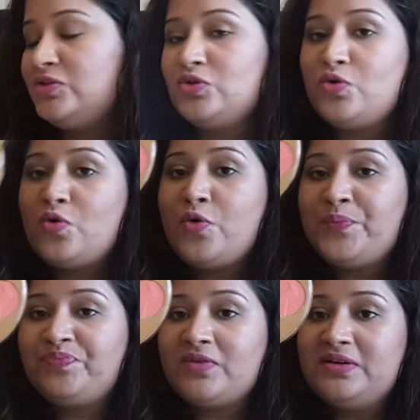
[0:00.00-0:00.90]

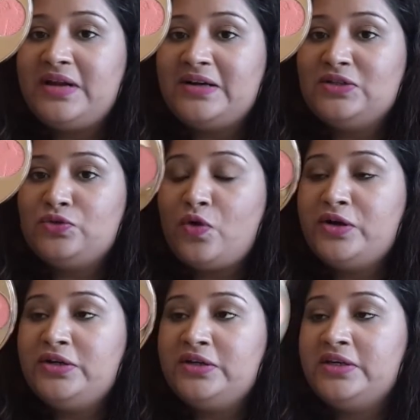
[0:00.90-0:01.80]
So that's
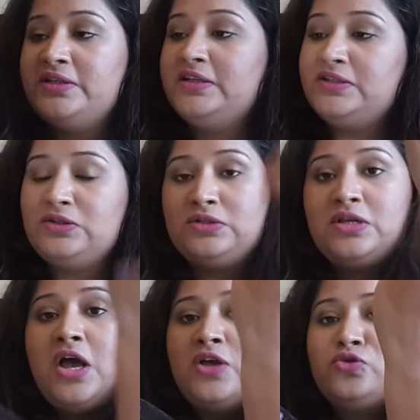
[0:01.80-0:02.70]
what
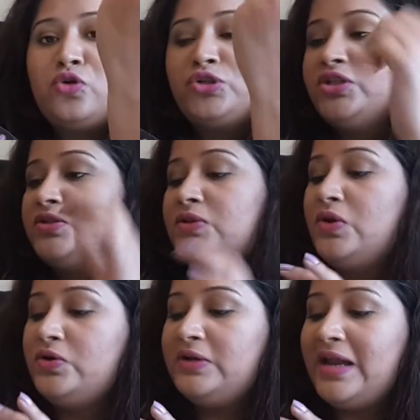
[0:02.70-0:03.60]
this swatches
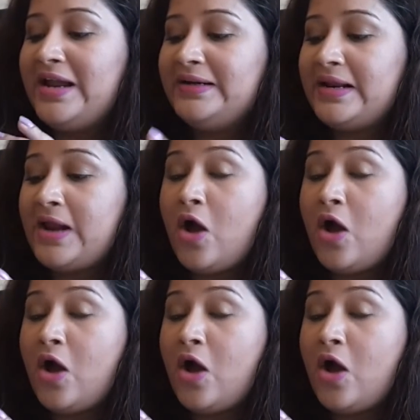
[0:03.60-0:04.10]
look like.